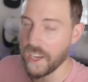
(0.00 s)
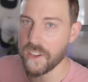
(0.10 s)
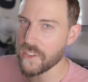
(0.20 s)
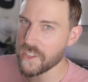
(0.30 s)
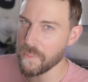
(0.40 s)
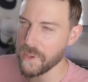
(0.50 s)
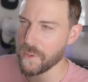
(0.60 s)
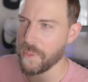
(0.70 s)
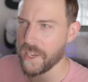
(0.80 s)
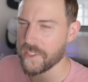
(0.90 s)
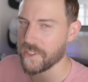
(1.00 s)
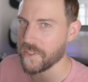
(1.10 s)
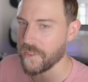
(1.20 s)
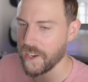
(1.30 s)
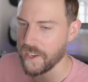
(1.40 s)
Gotta look at the big
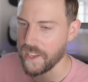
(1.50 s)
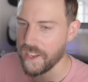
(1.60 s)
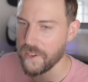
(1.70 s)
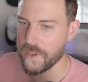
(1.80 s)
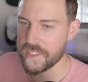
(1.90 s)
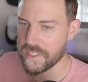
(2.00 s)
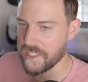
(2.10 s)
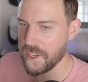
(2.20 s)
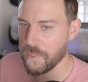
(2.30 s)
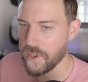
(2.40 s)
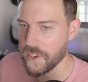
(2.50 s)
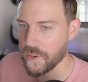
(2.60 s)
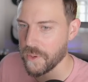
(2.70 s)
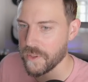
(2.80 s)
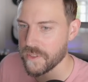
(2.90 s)
picture, right? Anyways, let's keep reading.
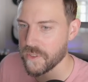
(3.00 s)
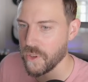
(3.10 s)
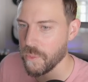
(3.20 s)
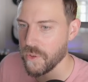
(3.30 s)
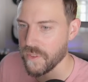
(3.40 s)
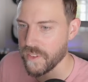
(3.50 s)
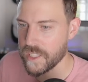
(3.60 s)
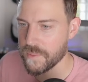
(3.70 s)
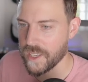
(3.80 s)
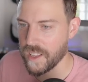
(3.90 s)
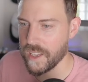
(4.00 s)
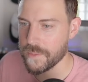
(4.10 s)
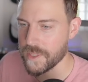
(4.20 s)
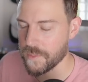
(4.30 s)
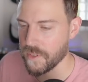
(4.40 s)
Toyota's global investment
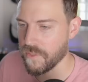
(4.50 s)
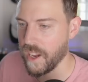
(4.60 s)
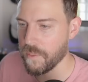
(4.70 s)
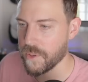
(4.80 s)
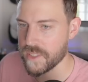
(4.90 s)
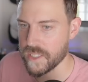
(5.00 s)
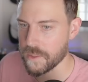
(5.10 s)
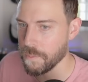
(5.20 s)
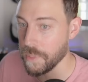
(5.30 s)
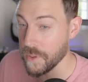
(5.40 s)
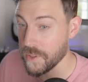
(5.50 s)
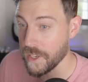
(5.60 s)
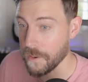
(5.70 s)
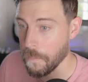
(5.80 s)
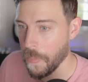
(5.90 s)
climbs up to 5.6
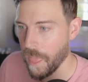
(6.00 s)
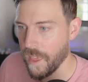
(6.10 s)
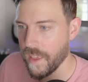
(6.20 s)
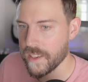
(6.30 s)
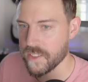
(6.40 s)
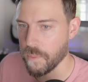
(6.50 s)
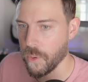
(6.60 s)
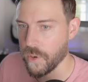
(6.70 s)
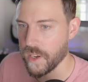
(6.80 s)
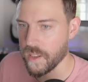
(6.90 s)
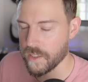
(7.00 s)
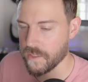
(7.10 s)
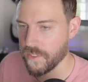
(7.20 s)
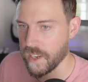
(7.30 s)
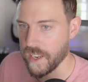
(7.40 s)
billion supporting
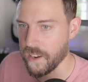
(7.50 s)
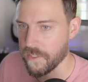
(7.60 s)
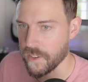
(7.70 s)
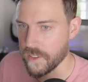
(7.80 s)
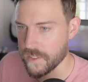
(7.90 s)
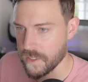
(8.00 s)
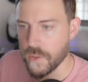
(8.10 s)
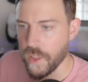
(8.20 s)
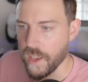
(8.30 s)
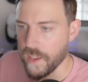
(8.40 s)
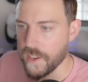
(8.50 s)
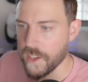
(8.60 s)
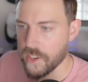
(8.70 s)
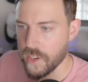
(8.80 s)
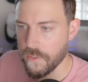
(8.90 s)
electrified effort. So the
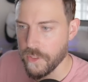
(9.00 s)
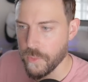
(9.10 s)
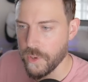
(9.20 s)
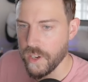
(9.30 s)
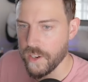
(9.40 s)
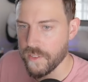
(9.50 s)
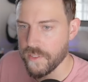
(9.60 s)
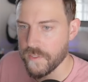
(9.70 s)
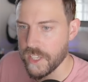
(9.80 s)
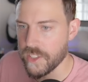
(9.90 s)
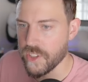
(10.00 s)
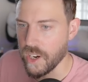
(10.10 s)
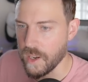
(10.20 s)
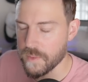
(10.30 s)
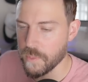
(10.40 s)
addition of 350
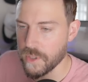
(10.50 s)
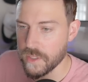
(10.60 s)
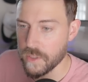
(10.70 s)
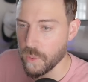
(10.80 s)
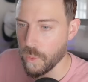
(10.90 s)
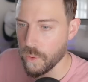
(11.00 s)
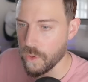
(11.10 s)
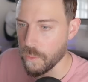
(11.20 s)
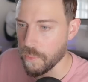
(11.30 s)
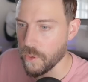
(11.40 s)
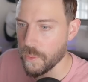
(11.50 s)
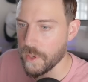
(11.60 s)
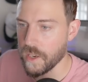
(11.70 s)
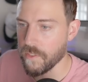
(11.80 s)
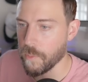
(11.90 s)
jobs brings a total
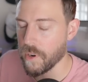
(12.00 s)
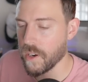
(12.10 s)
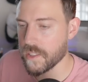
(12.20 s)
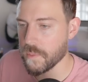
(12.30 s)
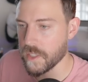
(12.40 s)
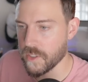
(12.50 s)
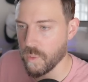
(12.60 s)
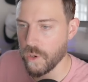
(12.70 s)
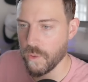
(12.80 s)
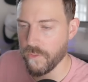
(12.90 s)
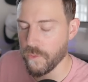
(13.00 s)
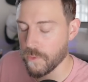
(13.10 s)
employment of approximately 20